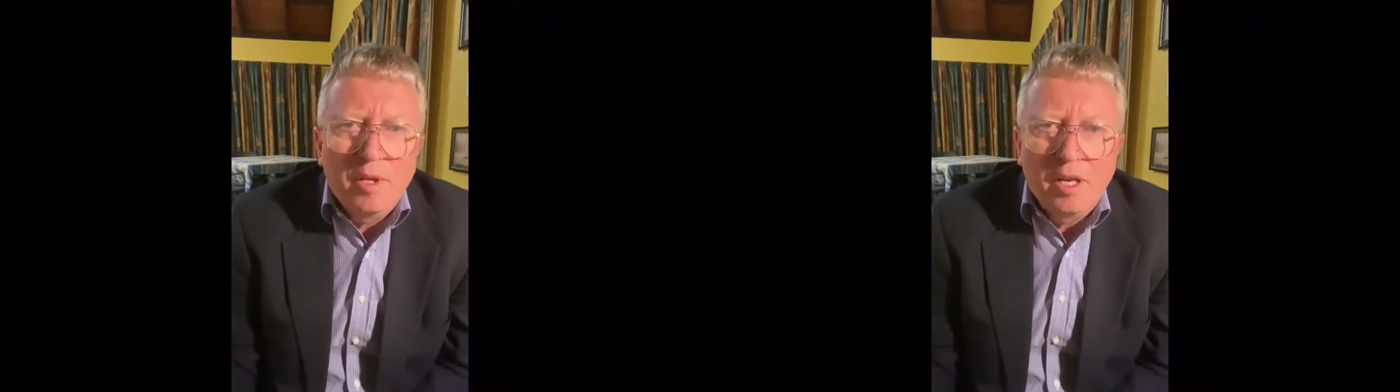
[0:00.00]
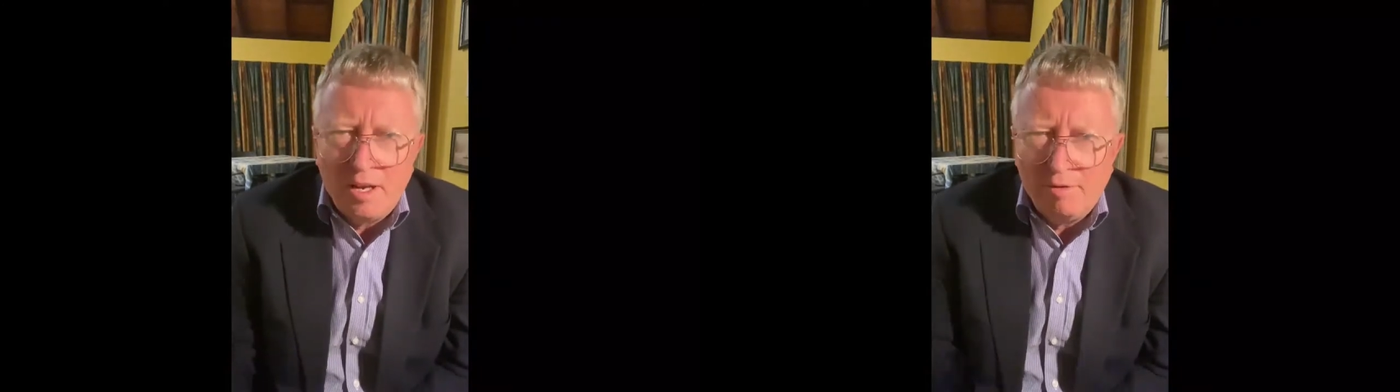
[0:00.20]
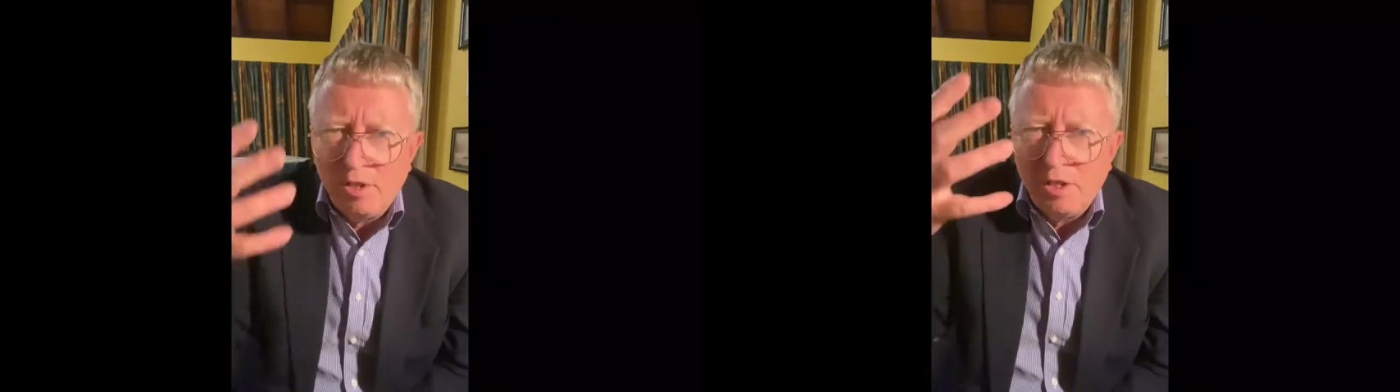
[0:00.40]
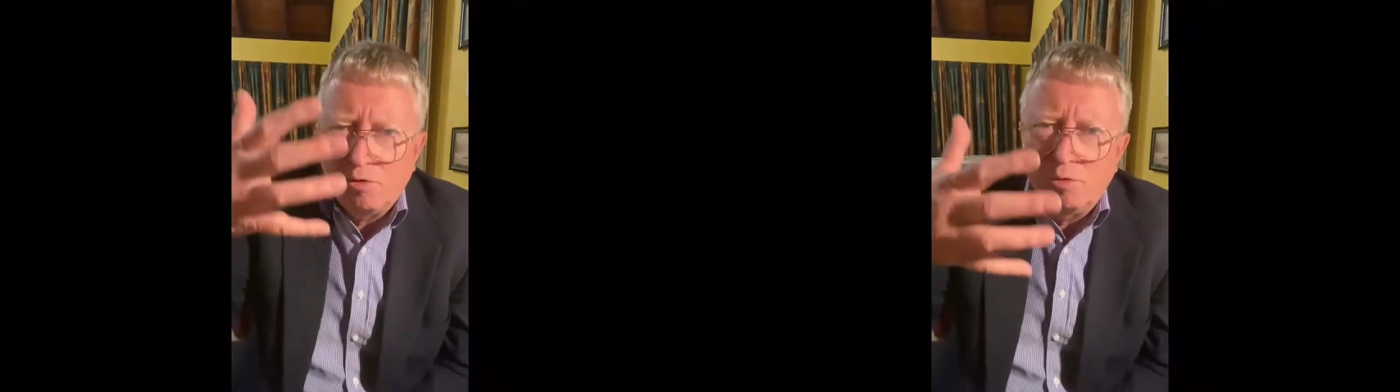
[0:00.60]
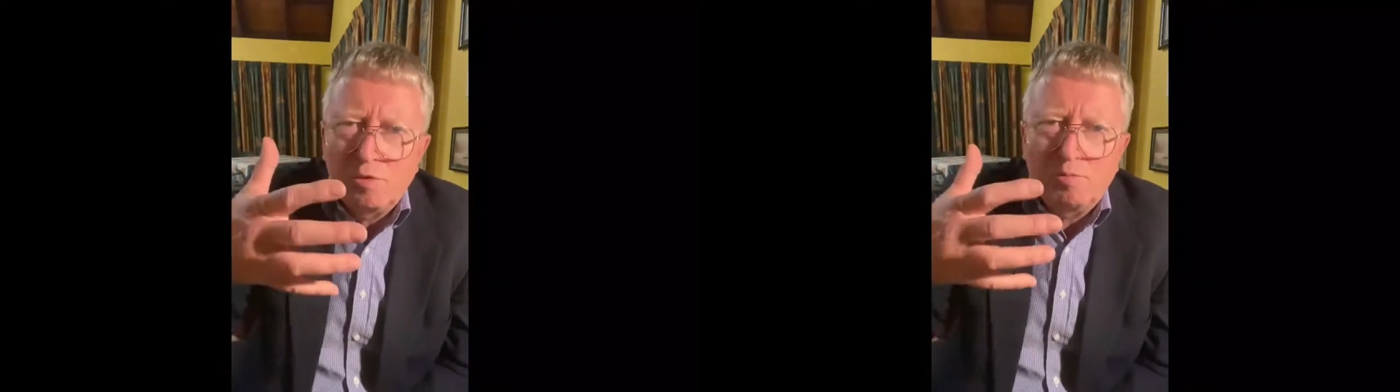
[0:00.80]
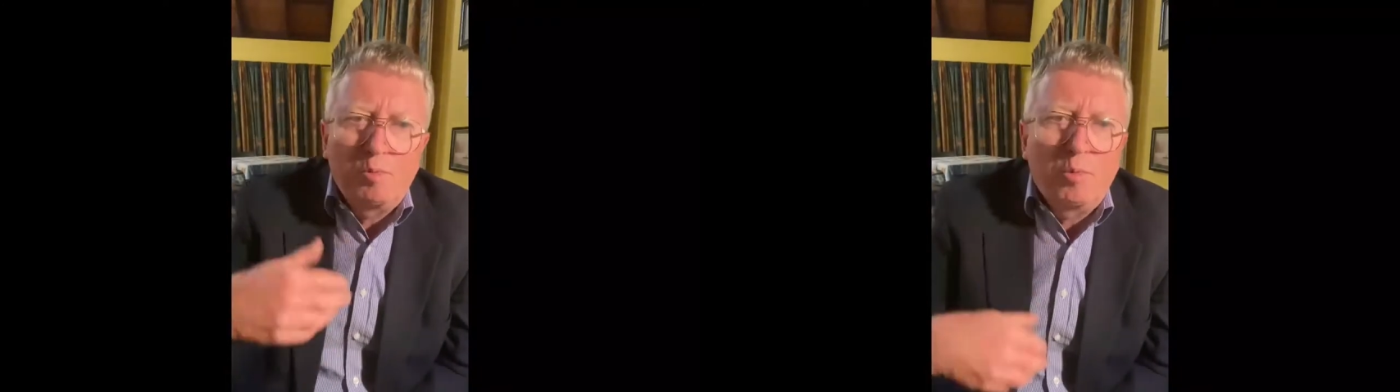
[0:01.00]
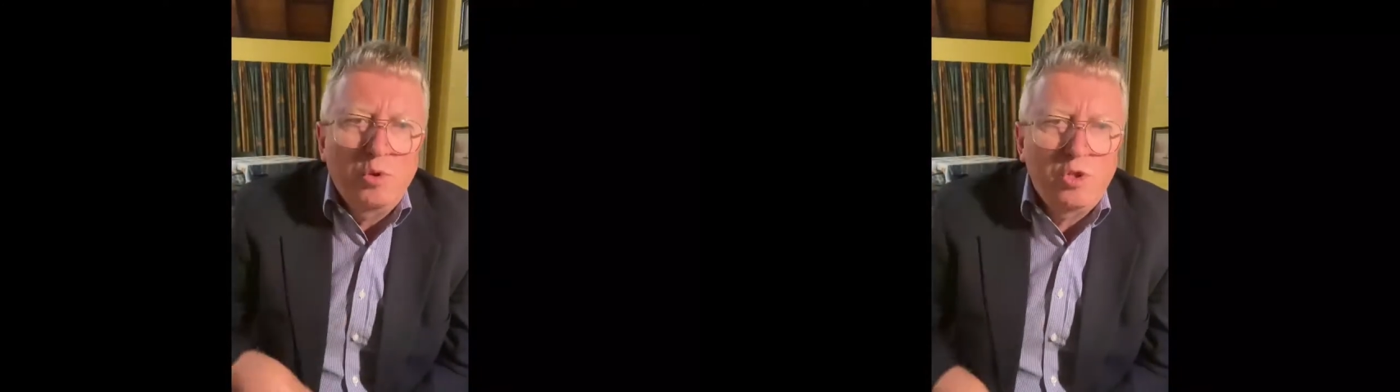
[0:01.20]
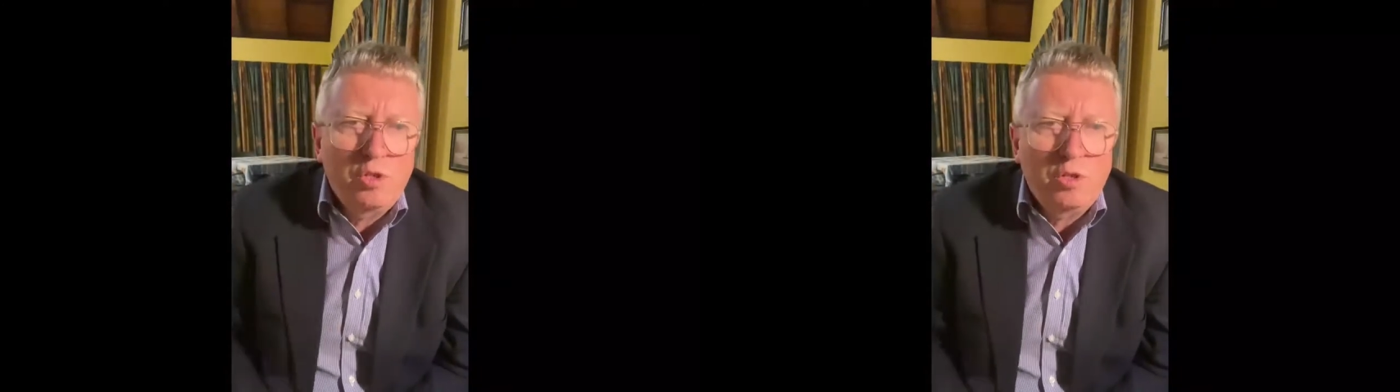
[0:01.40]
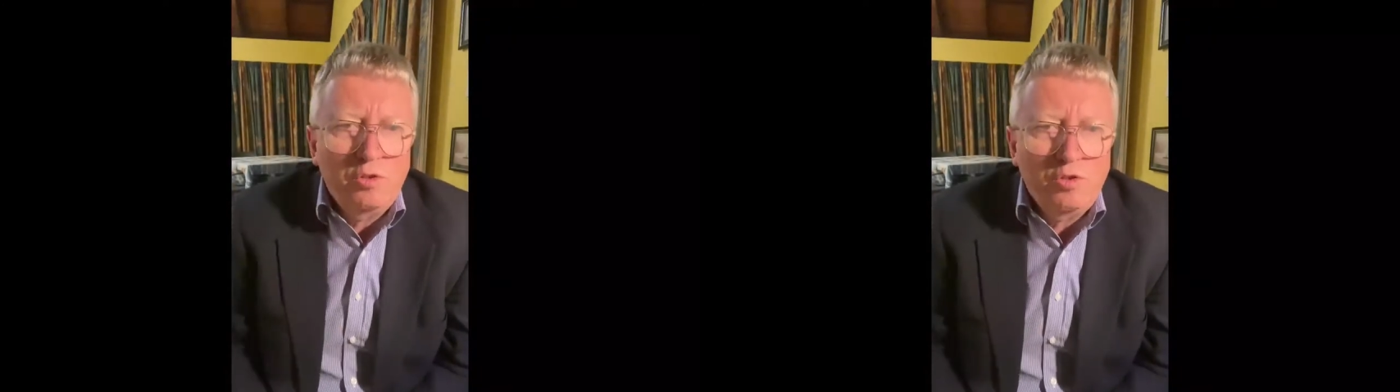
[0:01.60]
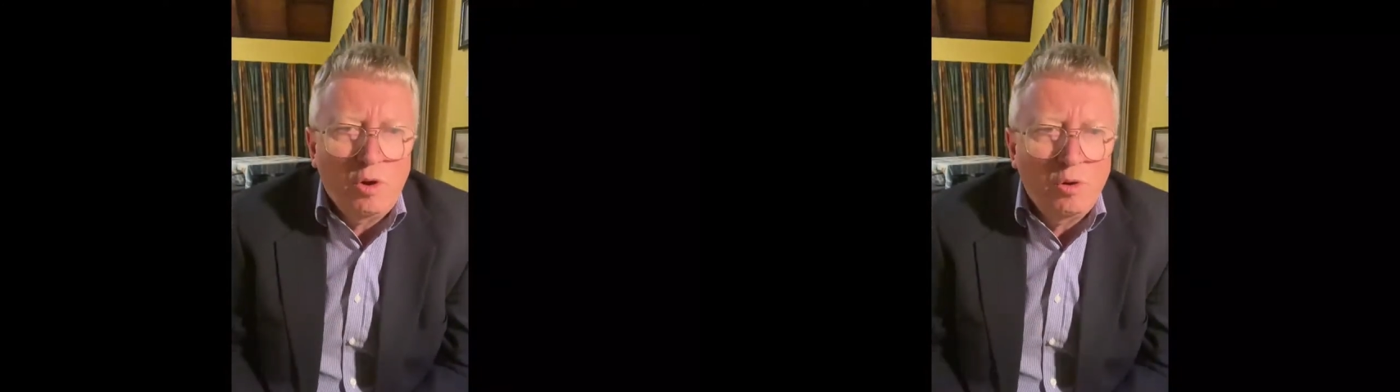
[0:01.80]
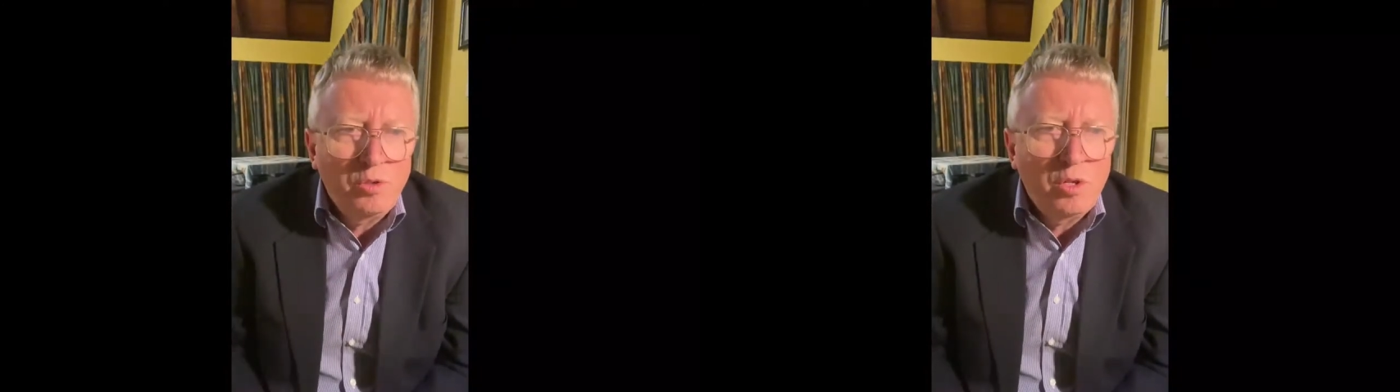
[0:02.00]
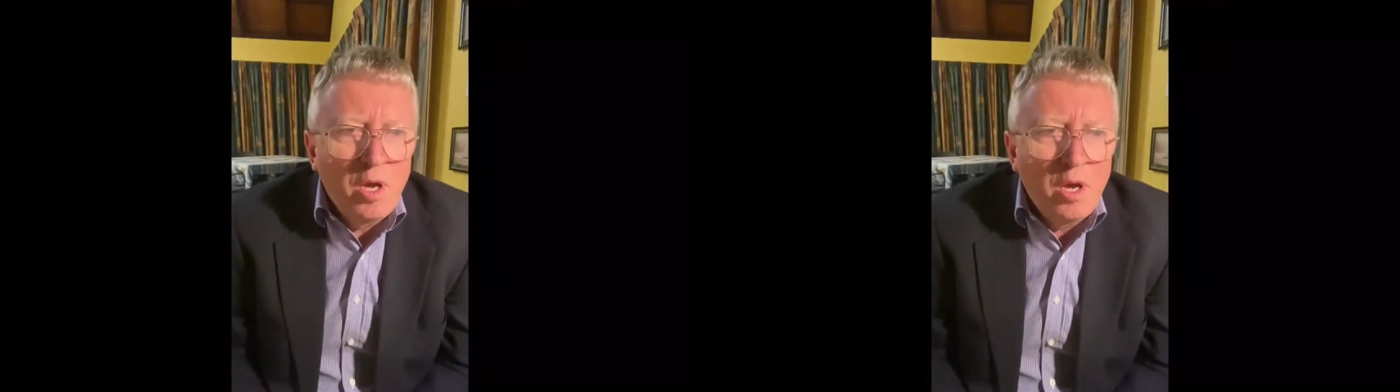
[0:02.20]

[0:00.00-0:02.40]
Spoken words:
and having these risk proportionate controls,